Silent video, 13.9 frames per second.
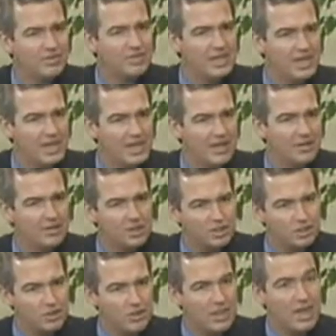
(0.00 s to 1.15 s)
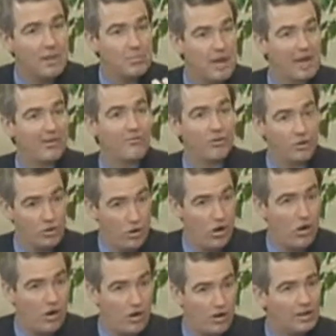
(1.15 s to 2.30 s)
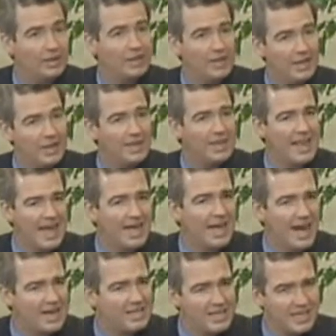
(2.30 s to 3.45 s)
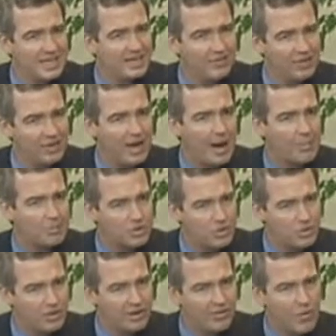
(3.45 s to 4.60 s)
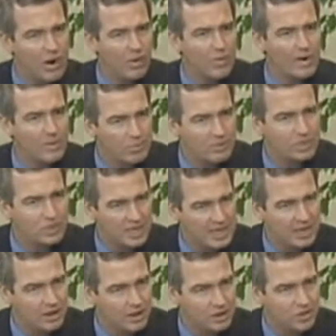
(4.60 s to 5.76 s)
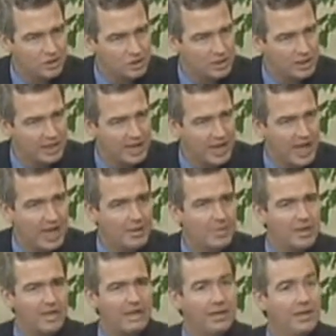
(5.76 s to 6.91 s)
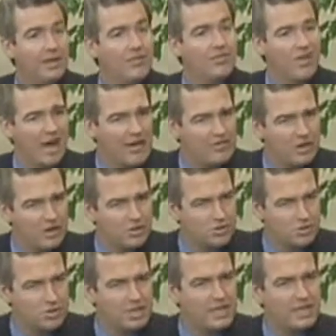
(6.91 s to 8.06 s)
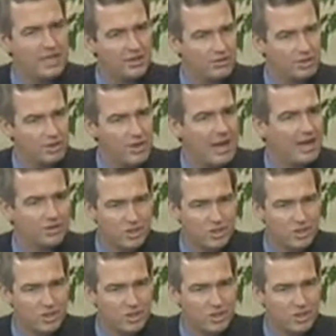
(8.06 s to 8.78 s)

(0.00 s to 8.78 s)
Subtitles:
15 years as you think back for y'all, that idea of the opportunity of where we would see Christian Academy 5 years or 10 years from now.